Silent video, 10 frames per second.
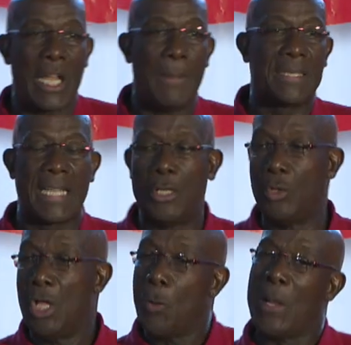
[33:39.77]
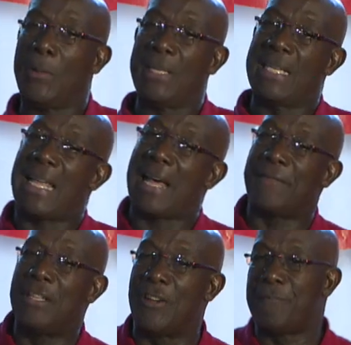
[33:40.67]
and tell you, well, we didn't have
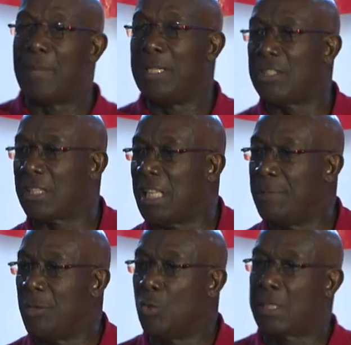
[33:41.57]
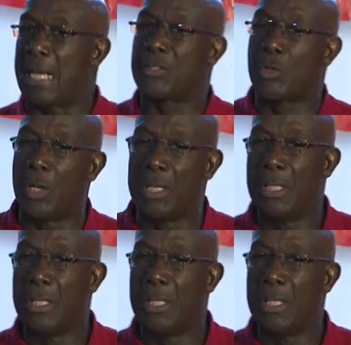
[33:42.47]
enough money to keep the youth camps going.